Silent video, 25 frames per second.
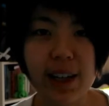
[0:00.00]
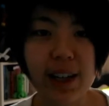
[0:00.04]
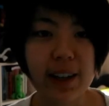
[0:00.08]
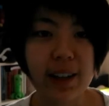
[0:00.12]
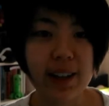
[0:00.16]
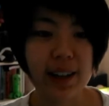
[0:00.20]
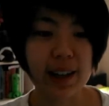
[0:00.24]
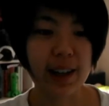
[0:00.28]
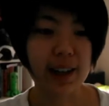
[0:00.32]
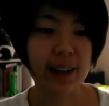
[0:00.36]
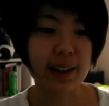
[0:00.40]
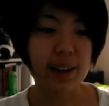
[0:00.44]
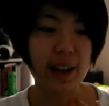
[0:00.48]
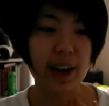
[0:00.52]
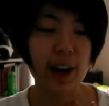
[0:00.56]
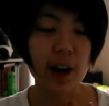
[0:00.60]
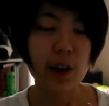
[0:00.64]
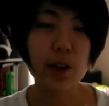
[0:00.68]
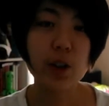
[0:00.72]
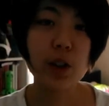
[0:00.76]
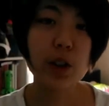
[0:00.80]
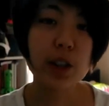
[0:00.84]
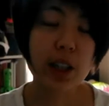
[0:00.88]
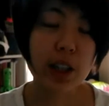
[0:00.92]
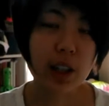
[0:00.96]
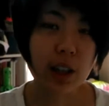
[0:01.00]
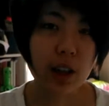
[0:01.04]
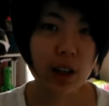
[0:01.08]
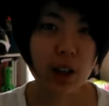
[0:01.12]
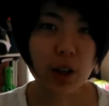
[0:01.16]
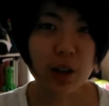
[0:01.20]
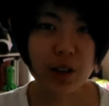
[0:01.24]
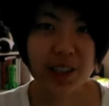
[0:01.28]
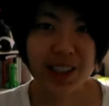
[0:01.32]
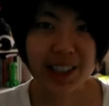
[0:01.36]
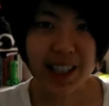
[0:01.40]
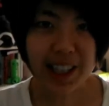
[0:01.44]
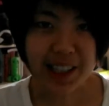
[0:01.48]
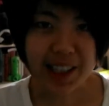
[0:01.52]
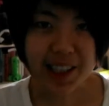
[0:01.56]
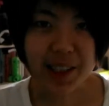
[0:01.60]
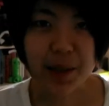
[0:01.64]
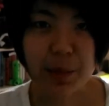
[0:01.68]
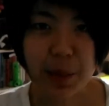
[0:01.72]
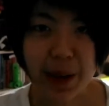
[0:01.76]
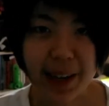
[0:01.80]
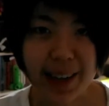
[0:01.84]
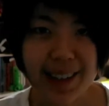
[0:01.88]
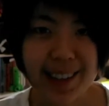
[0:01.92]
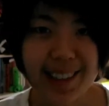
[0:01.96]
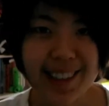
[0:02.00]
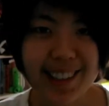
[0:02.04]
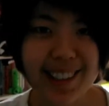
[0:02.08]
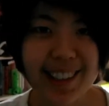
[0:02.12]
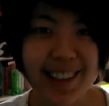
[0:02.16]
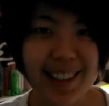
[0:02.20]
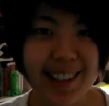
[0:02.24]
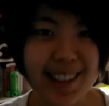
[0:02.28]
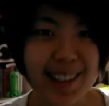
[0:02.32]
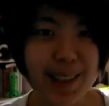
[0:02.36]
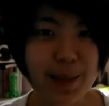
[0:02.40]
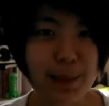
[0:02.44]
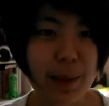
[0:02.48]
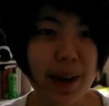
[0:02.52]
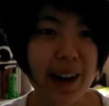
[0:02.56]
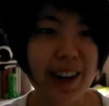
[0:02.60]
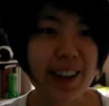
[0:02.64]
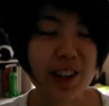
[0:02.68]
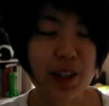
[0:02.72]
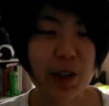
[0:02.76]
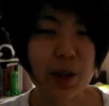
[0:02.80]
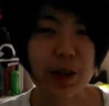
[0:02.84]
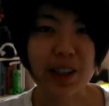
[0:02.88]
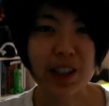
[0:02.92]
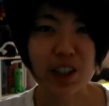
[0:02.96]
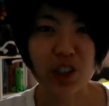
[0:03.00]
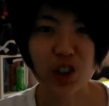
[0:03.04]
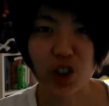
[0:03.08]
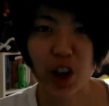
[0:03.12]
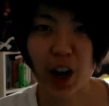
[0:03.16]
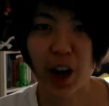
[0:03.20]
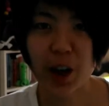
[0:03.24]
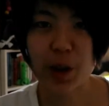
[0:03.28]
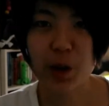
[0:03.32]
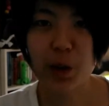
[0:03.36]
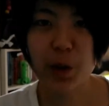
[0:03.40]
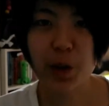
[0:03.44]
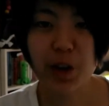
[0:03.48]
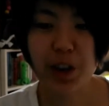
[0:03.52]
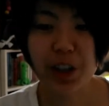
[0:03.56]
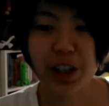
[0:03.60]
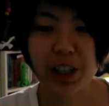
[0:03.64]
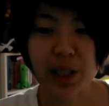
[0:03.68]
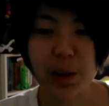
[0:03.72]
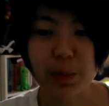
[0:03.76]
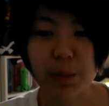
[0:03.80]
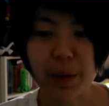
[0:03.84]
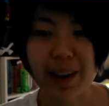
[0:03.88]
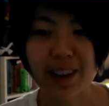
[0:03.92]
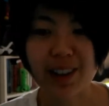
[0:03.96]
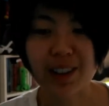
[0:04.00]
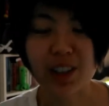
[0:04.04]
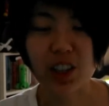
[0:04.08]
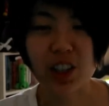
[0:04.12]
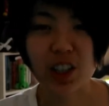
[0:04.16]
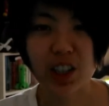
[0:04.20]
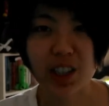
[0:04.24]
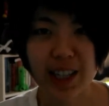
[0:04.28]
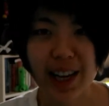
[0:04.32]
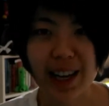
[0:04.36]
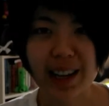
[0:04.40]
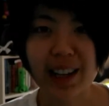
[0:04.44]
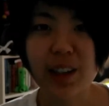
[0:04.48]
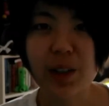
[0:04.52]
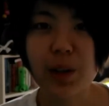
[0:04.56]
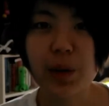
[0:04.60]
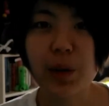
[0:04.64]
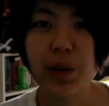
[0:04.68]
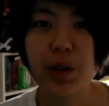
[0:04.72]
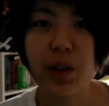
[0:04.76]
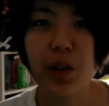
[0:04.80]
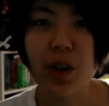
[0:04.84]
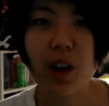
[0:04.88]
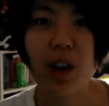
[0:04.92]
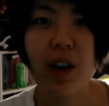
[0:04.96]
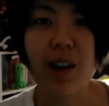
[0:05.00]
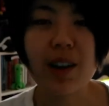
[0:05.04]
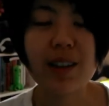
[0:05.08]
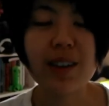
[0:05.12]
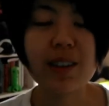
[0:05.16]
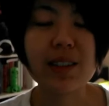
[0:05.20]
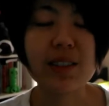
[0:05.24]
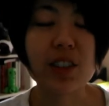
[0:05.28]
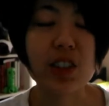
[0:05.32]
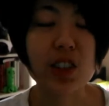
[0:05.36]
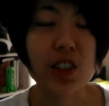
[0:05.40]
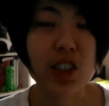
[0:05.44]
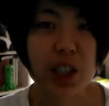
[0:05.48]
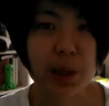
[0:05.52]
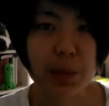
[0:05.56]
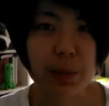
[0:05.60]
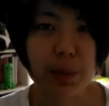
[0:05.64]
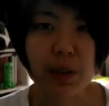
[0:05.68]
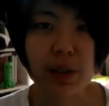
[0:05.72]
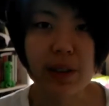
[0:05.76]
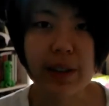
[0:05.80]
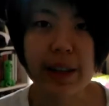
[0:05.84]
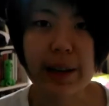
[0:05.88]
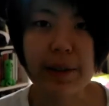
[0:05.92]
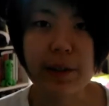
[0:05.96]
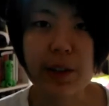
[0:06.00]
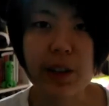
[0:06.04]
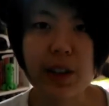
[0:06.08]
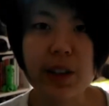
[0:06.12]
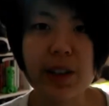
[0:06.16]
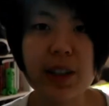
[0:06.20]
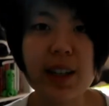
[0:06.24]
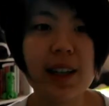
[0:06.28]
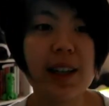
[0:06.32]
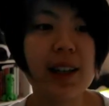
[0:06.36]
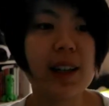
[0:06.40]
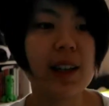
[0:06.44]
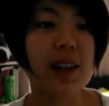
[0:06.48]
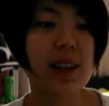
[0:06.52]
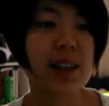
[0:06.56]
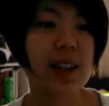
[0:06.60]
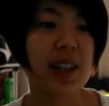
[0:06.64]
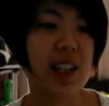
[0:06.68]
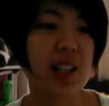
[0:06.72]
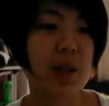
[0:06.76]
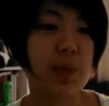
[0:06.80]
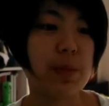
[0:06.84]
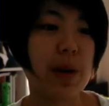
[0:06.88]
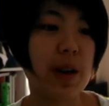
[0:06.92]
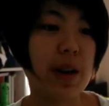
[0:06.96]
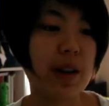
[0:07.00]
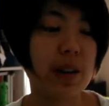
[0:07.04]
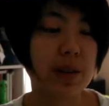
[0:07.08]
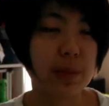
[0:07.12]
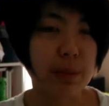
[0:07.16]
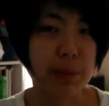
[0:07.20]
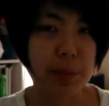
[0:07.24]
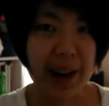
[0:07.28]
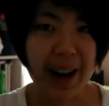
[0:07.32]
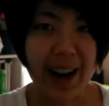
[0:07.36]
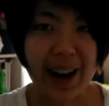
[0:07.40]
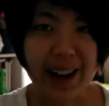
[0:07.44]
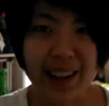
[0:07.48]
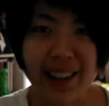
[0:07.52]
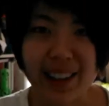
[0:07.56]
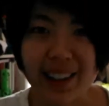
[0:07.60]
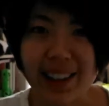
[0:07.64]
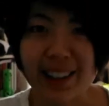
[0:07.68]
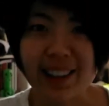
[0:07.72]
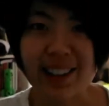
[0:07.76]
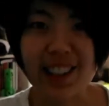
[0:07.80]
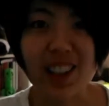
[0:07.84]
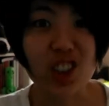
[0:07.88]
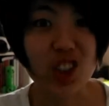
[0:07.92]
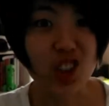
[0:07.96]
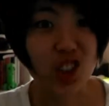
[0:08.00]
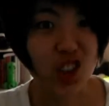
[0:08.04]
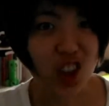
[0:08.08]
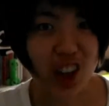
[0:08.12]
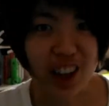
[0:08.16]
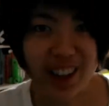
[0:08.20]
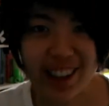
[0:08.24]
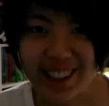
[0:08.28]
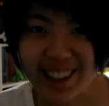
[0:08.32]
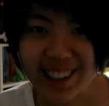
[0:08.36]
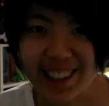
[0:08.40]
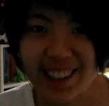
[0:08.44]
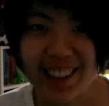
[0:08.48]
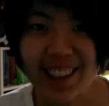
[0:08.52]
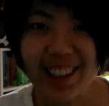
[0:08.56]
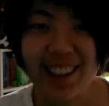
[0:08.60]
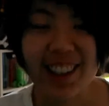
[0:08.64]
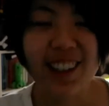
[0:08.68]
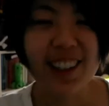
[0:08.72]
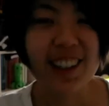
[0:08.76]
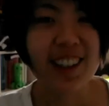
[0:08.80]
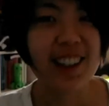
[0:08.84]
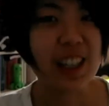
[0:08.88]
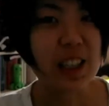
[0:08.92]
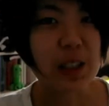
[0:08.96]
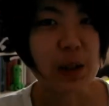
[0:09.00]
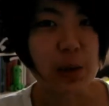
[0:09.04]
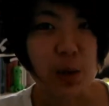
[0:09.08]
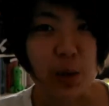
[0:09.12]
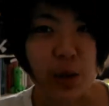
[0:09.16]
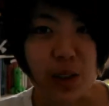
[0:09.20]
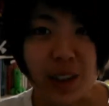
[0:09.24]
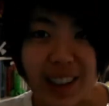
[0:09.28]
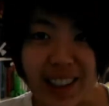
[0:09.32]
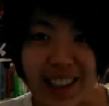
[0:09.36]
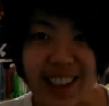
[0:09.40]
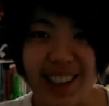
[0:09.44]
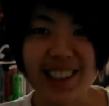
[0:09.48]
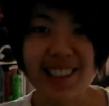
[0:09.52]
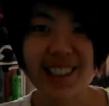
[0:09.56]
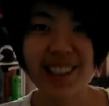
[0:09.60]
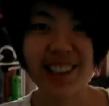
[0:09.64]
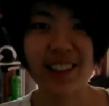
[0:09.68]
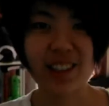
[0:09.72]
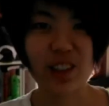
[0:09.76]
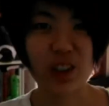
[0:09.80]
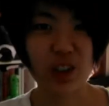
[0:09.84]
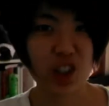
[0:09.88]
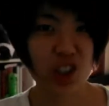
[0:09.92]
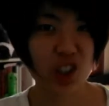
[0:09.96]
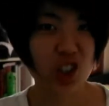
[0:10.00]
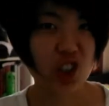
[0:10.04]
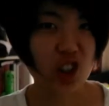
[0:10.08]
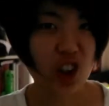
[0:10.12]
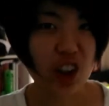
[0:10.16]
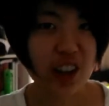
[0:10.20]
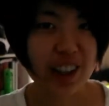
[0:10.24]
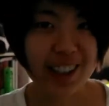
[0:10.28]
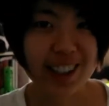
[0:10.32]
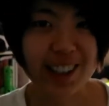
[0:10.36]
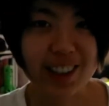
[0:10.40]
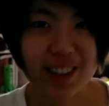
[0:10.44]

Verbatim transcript: And how you can close that space is by doing shadow work, is by understanding who you are on a deeper level. It's about unpacking the junk and releasing this junk in your